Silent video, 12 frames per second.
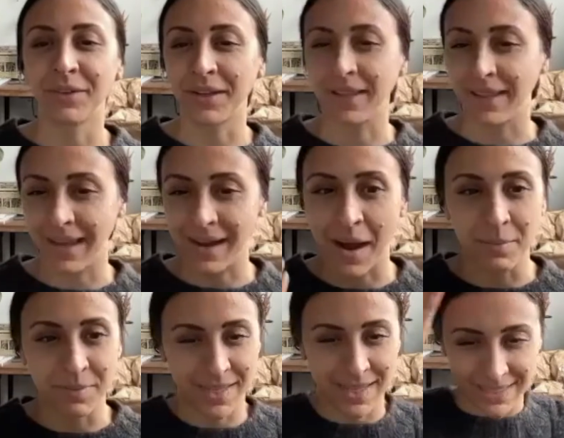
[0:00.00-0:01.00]
really like come
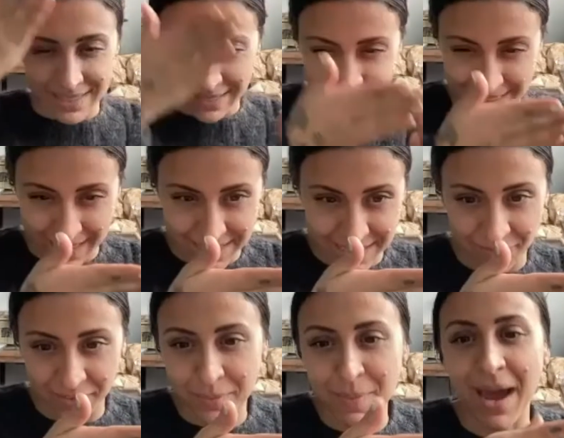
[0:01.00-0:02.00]
to this in a
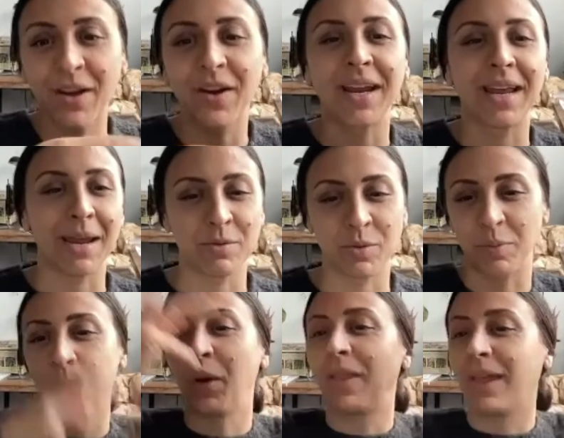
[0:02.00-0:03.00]
scientific matter. I came to it
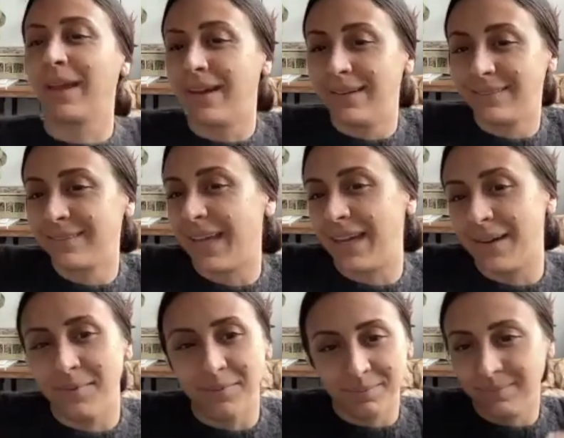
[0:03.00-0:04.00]
more like
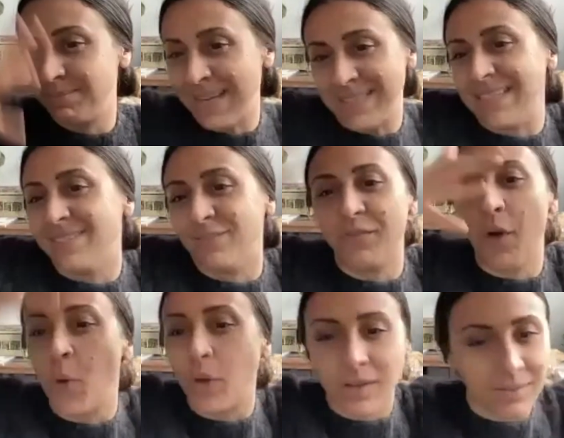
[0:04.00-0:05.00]
a messy
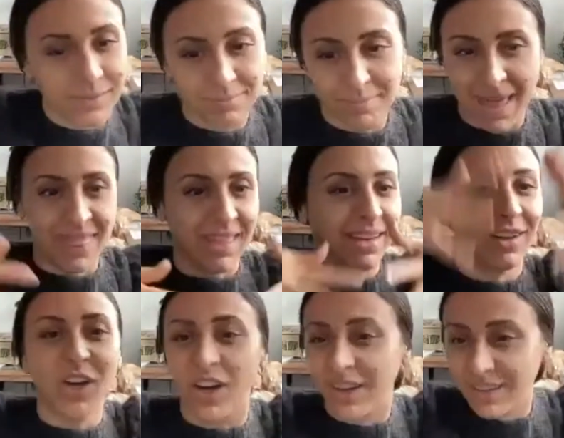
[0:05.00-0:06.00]
folk method
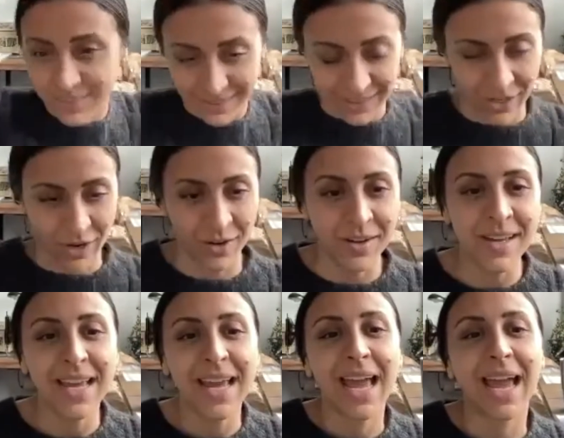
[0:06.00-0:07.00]
cook, you know?
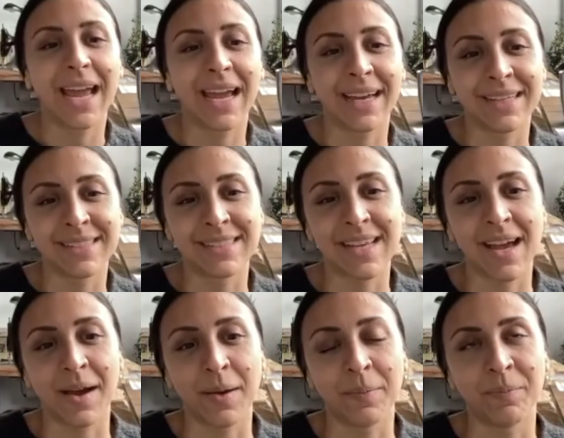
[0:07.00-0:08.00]
And
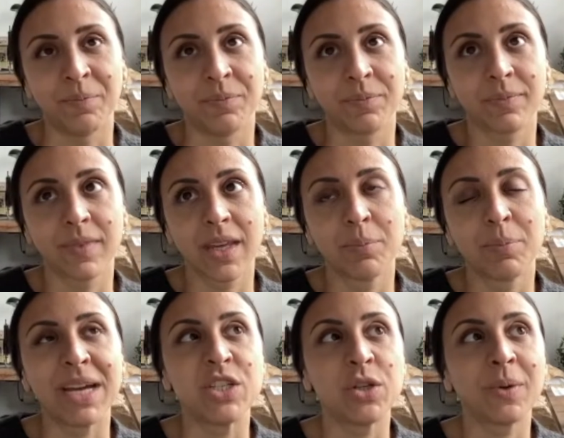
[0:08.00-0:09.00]

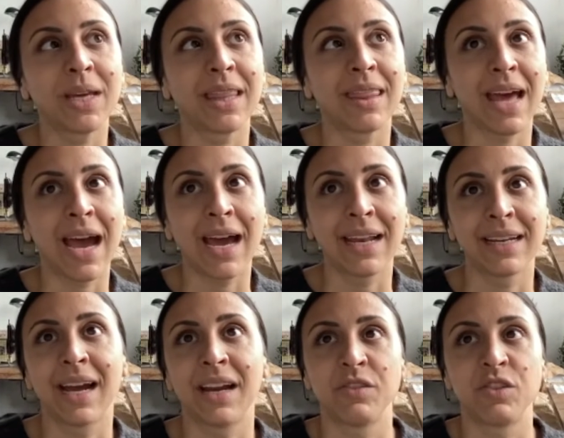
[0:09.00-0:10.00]
by doing that and
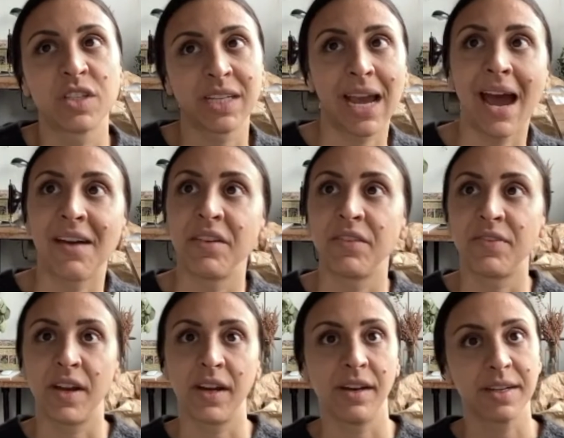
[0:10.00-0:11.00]
kind of just like having
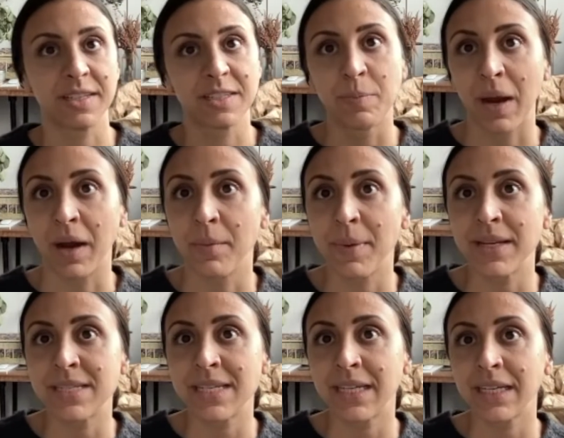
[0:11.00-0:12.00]
fun and
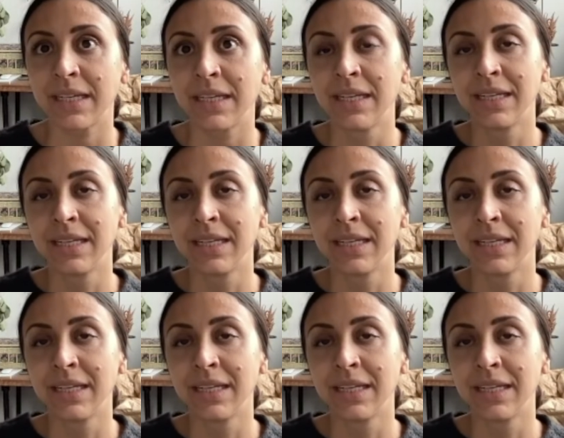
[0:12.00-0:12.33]
experimenting,